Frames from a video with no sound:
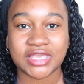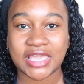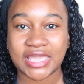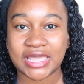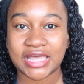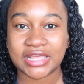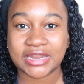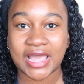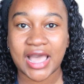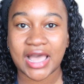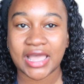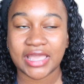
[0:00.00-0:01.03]
and
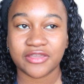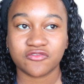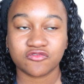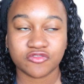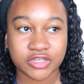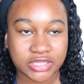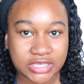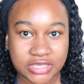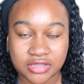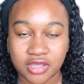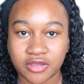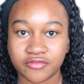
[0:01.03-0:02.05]
I really
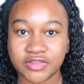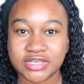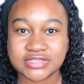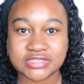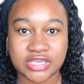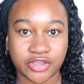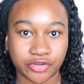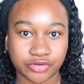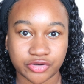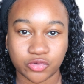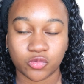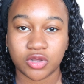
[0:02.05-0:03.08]
loved his
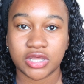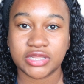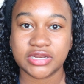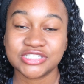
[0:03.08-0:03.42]
character one.